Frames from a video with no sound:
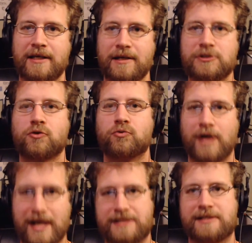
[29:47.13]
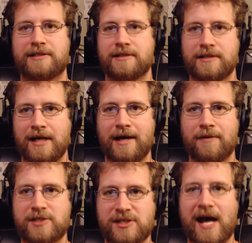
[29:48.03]
It was great. And I
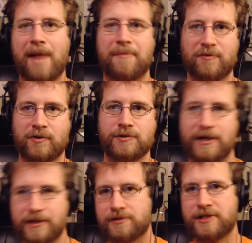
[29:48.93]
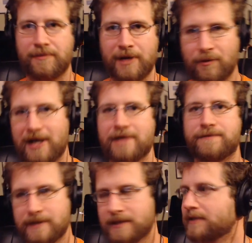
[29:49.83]
would stop every once in a while and go tell my
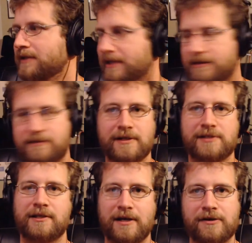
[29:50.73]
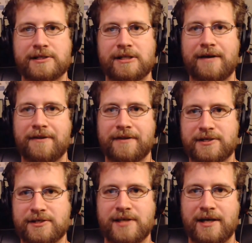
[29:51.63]
wife, like this hilarious line that they
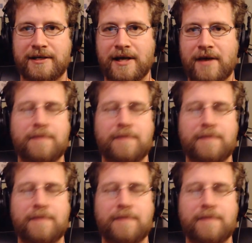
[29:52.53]
just said.